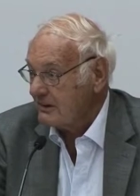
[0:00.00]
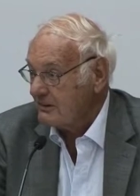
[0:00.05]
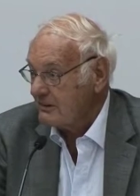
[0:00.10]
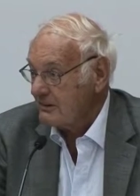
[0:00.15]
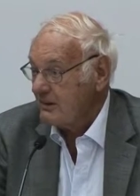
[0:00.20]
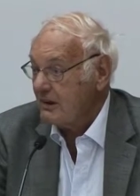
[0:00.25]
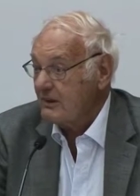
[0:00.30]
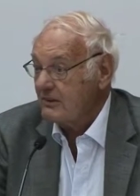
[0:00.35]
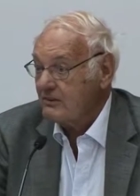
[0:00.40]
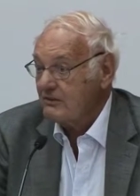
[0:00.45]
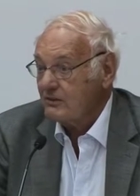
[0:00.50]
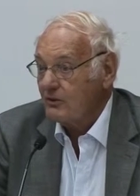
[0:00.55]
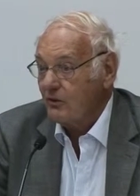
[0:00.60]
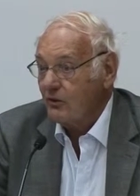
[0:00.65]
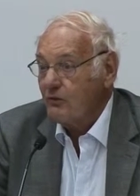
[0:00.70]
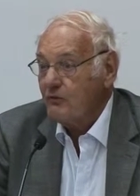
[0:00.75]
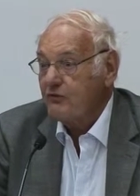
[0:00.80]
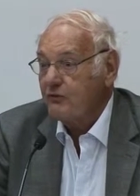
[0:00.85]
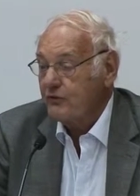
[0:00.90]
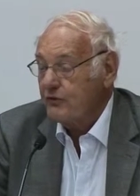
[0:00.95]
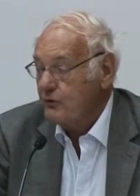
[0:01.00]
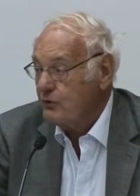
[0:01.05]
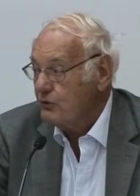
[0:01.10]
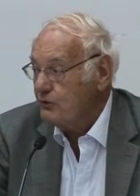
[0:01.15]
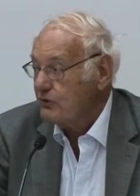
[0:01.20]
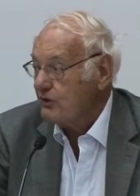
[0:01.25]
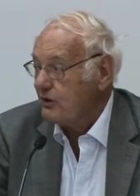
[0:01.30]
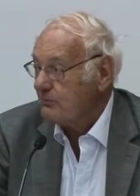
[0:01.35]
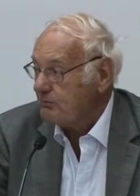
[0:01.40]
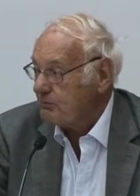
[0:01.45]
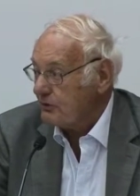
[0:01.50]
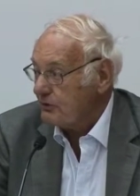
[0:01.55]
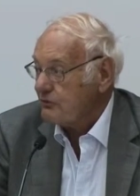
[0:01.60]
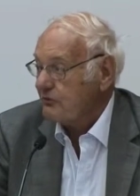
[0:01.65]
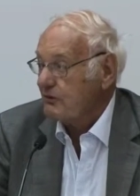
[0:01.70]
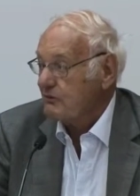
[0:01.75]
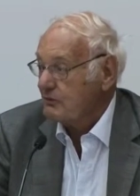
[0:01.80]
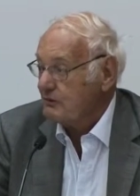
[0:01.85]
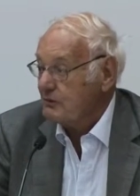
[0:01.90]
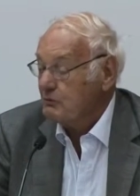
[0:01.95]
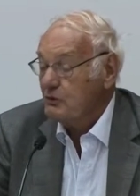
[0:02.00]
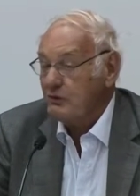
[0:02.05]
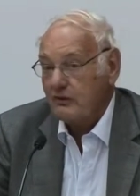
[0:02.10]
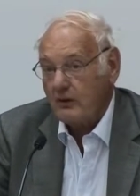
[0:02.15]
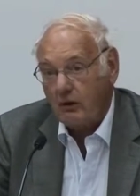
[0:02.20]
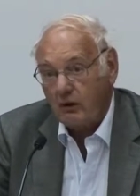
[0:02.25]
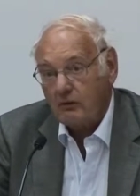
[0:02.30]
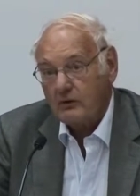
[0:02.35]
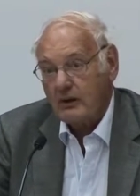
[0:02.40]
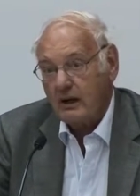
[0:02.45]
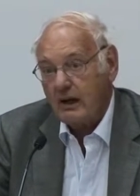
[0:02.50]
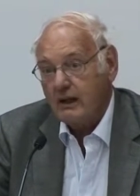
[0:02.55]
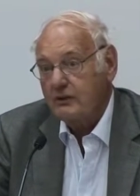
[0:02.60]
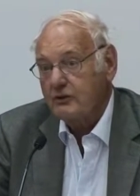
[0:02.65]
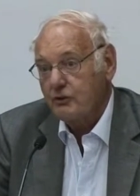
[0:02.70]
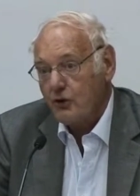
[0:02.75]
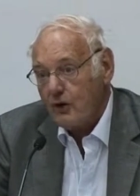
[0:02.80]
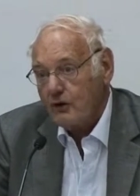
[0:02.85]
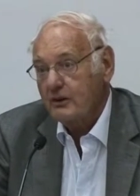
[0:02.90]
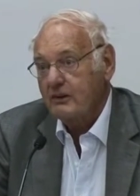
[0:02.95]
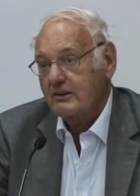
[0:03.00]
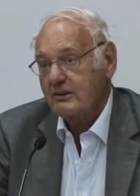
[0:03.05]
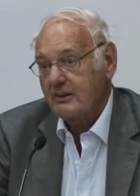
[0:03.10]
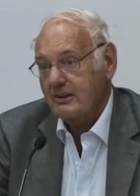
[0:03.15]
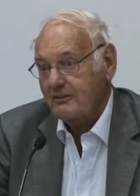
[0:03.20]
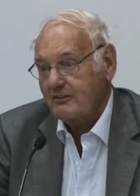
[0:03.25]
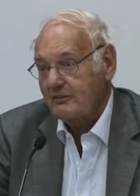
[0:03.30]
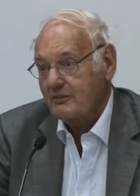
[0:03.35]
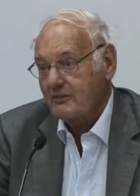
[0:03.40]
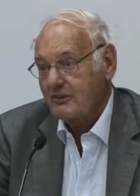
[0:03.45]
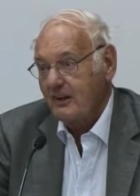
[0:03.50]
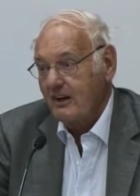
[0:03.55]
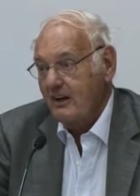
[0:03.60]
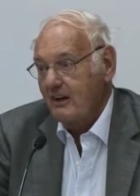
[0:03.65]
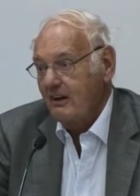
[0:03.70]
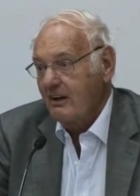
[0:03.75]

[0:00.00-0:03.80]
It's, it's no future possible without alternatives.